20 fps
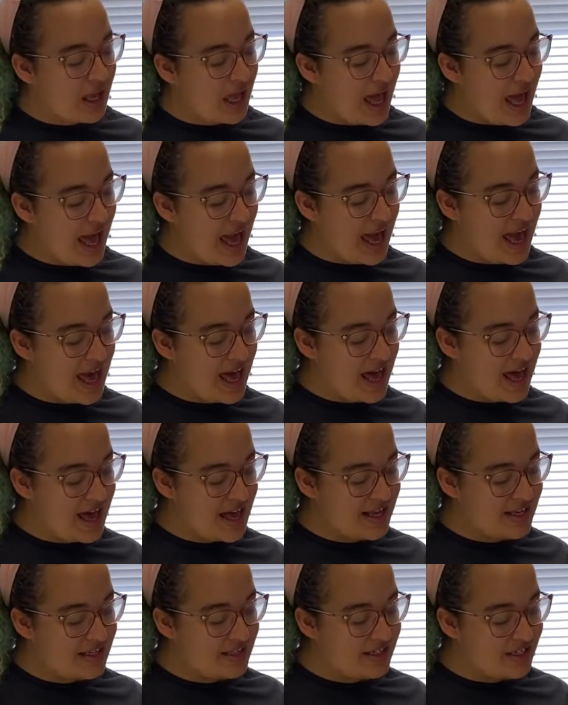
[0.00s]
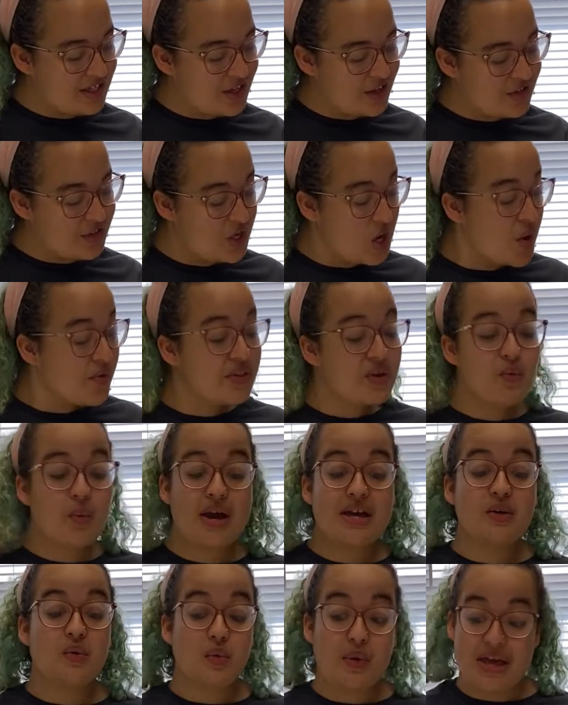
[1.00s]
And the only way
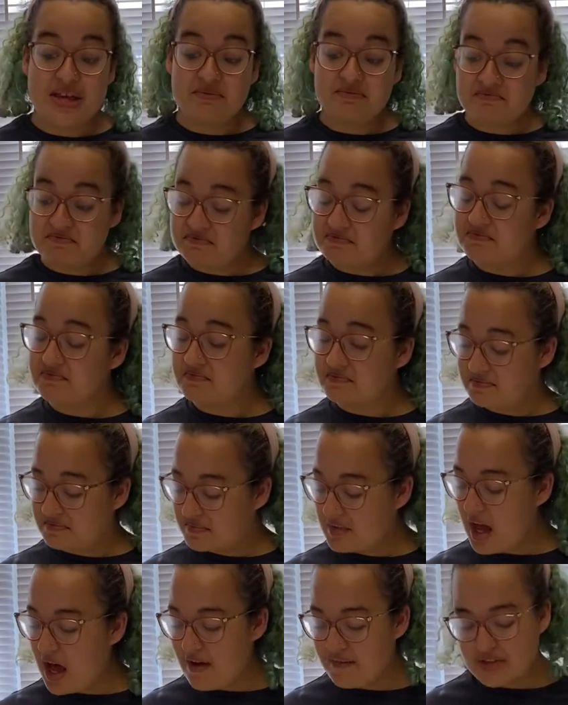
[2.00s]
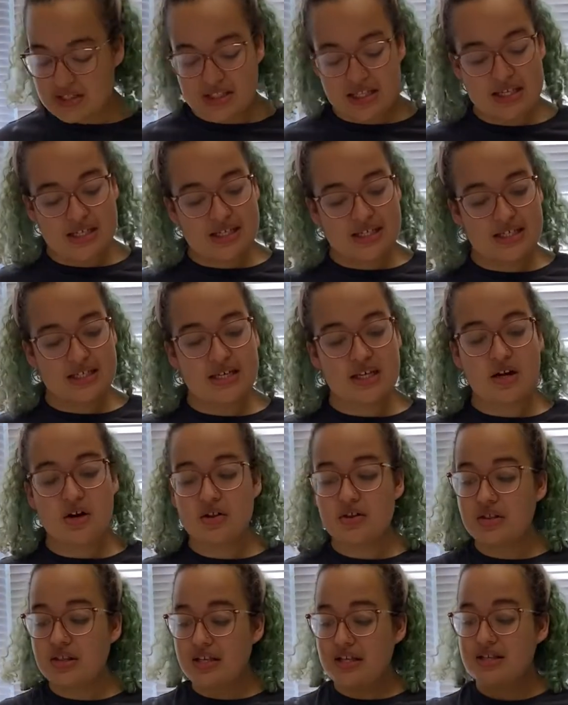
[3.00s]
to win, obviously, is to get all
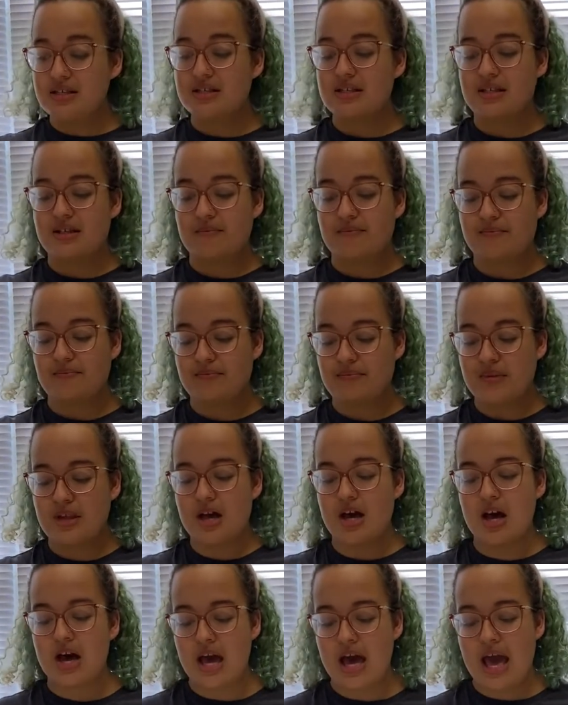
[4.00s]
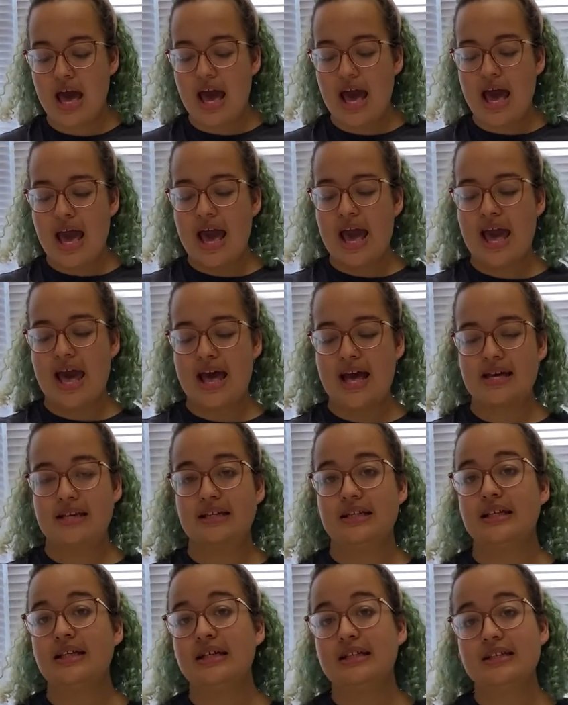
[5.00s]
these and
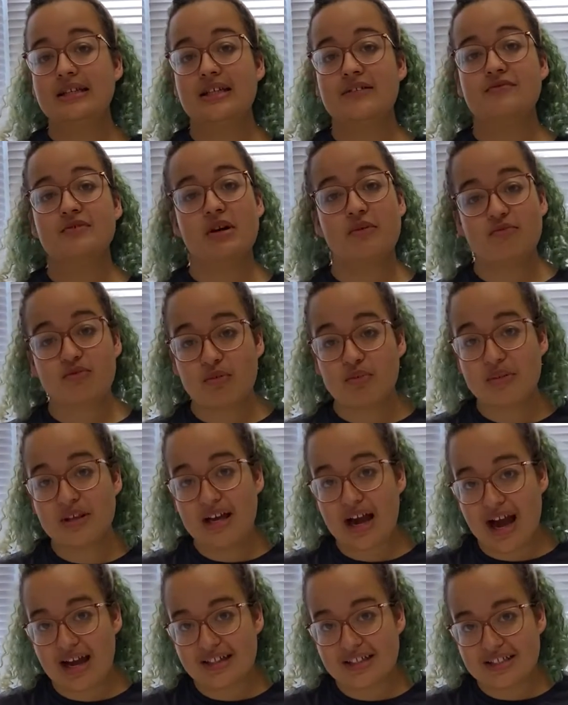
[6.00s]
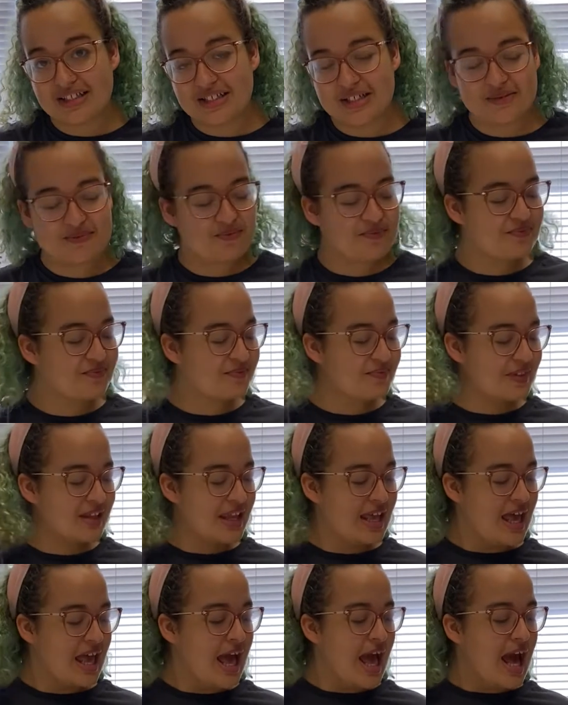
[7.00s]
lift up from the island.
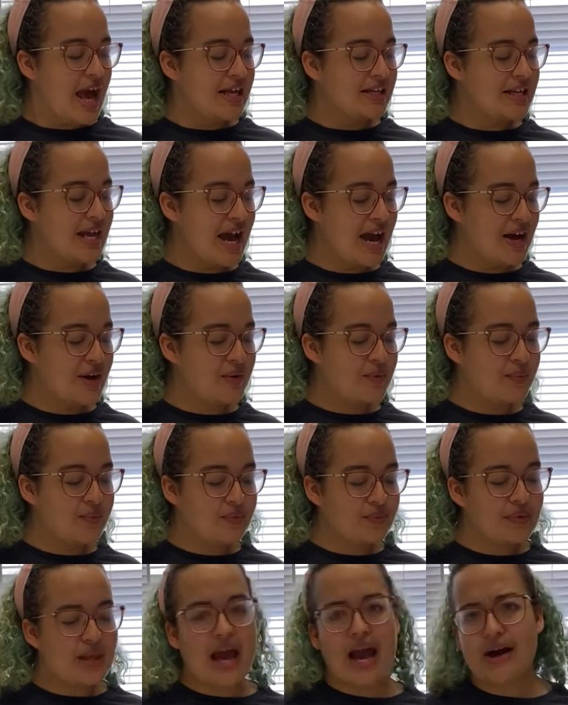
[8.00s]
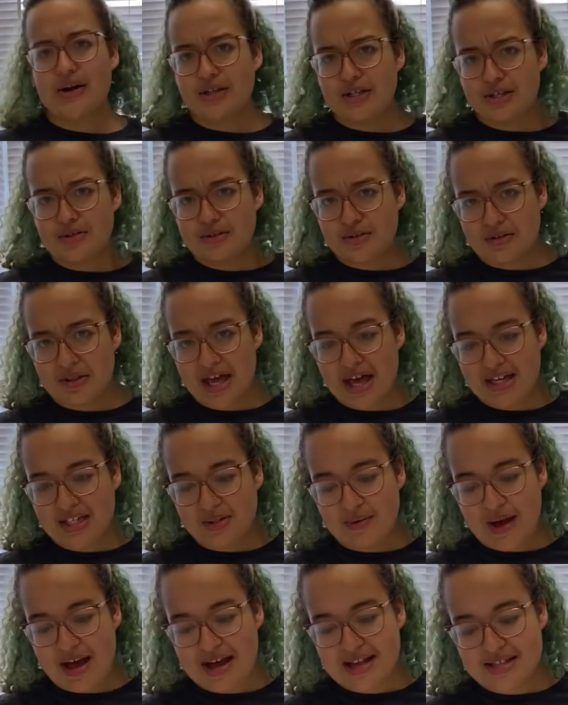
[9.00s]
Now, how do you do that, you
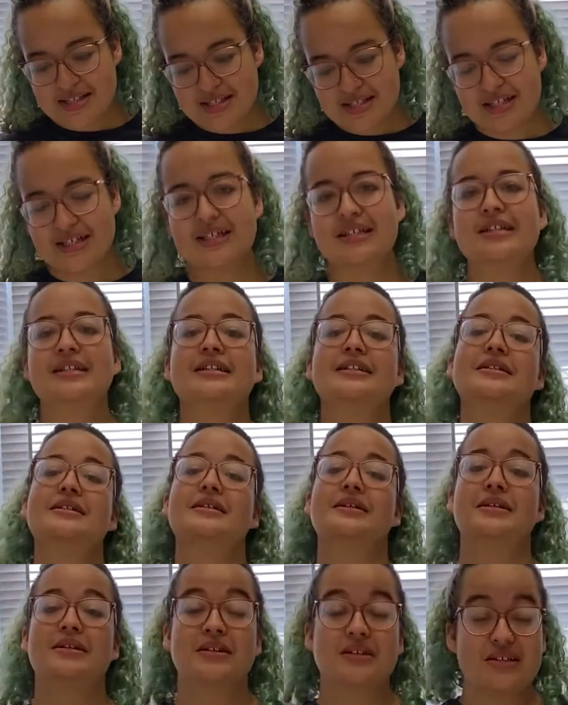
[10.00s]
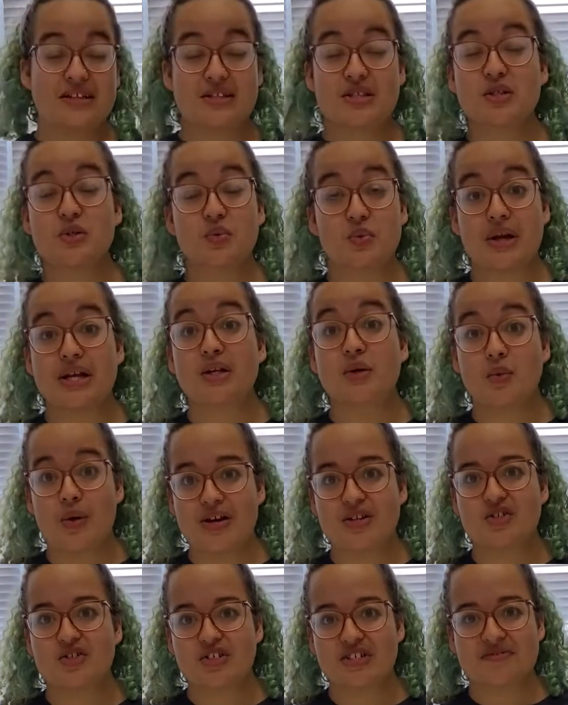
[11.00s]
ask? It's a great
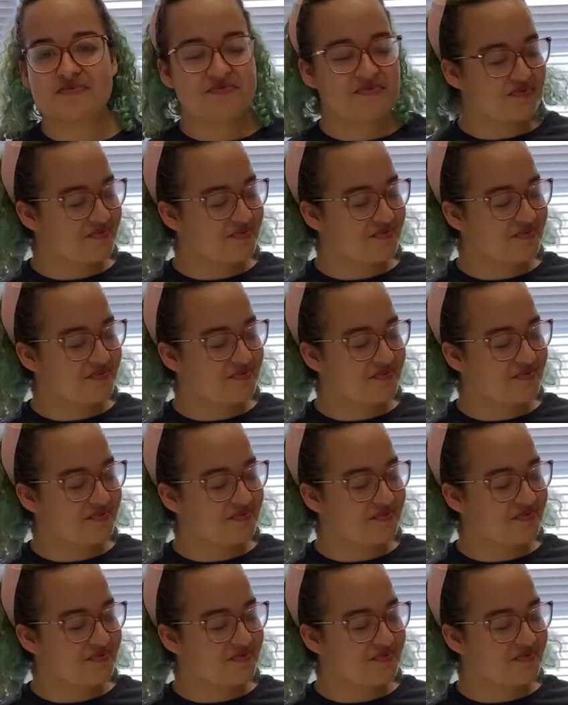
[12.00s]
question.